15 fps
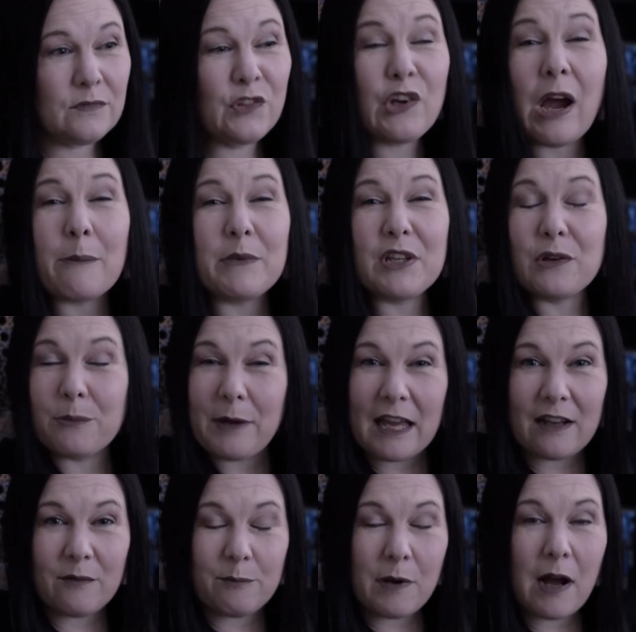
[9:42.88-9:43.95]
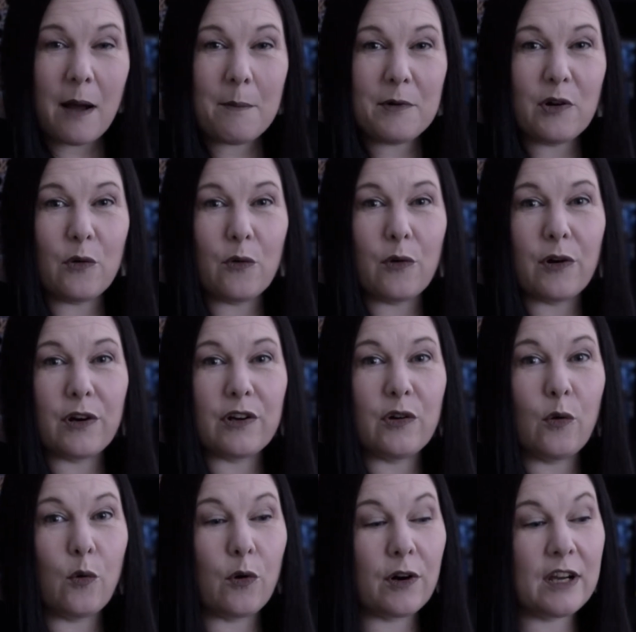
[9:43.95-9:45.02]
grabbing your bag of popcorn
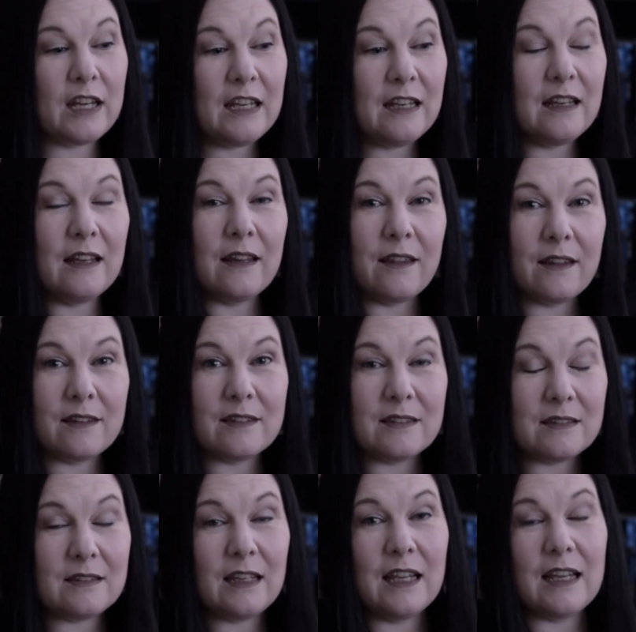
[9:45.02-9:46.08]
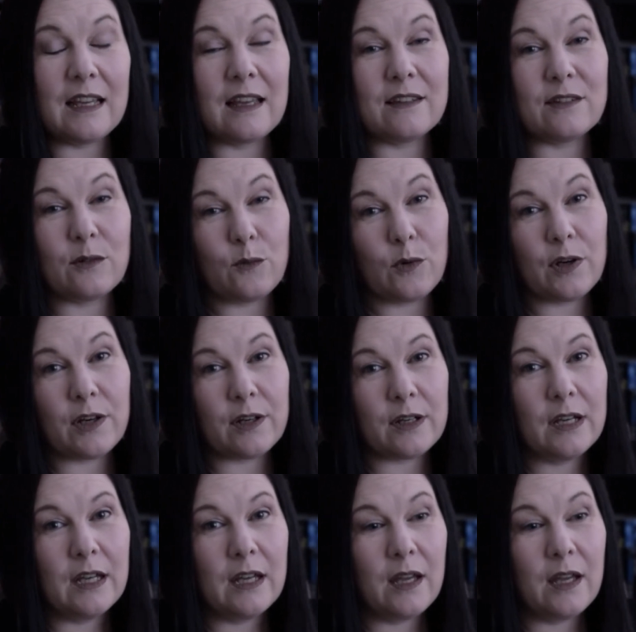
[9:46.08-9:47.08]
or in the stink, as it were,